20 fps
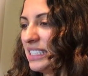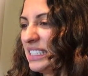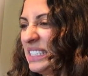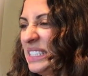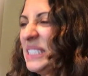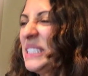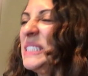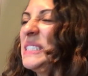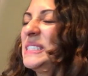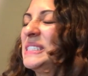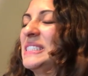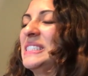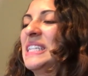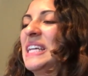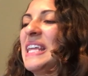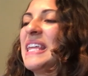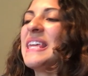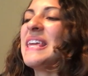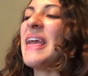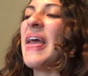Ooh,
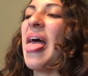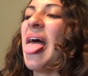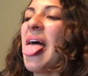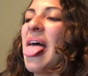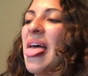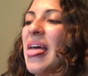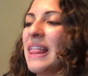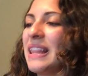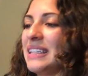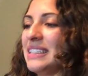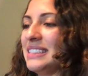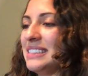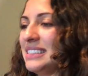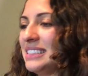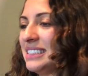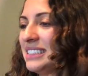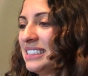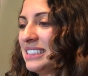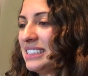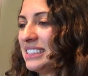yeah.
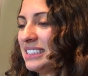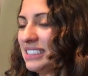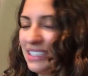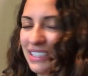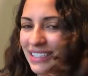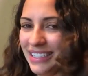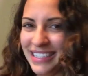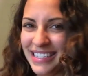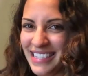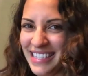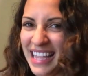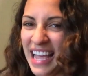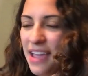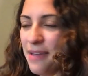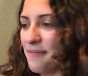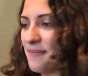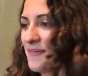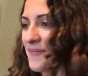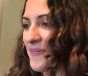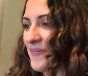Ah,
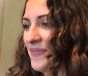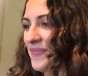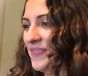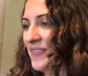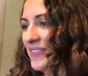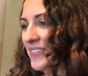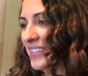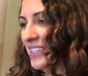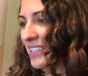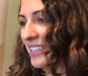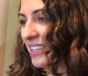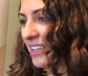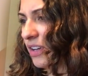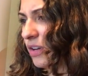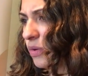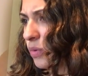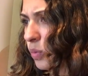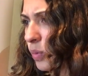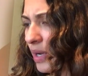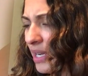slime.
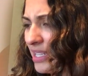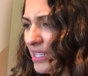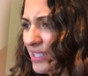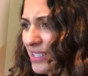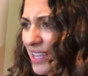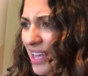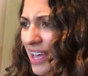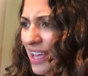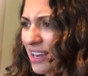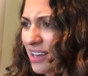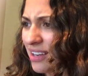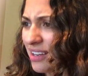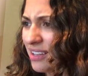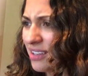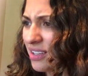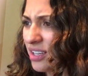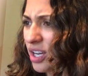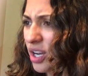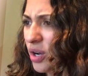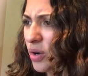Oh, what is that?
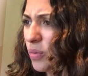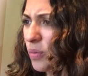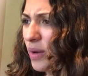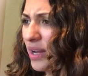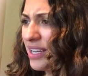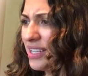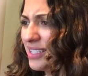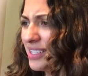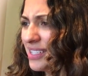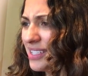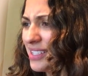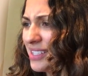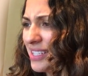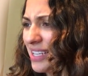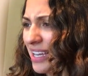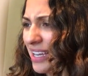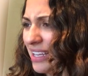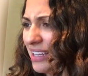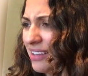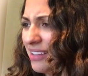What is
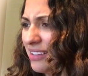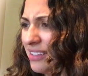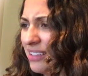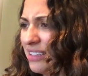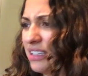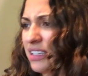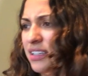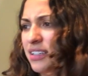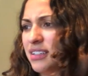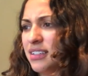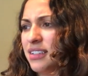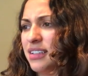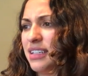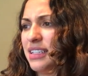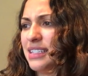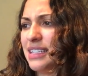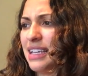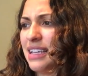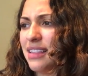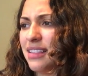inside?
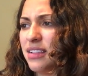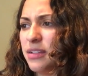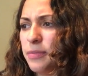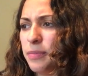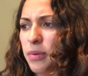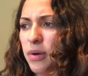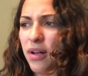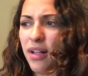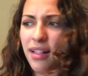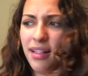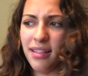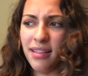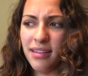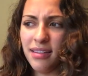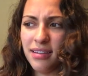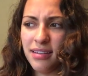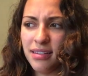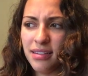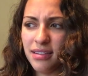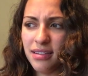It's like a little ball.
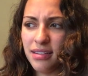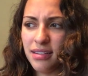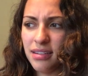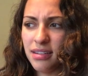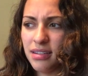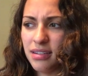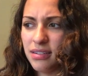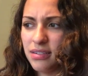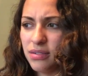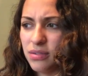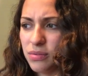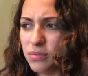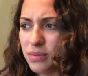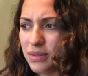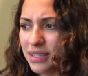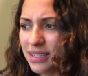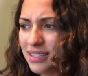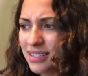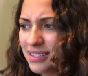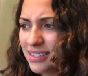Oh,
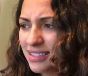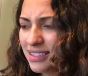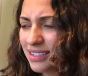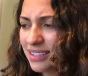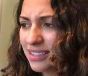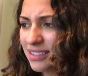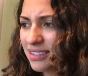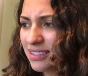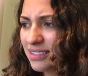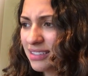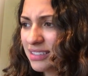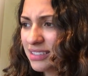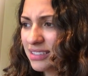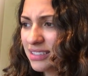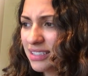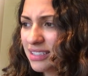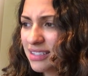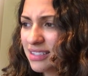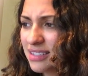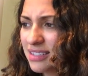what is it?
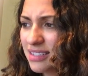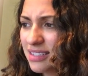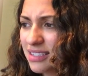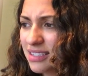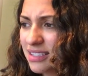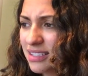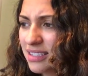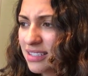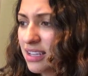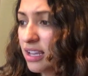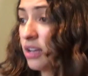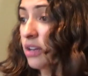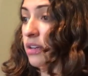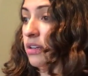Let's see. Let's...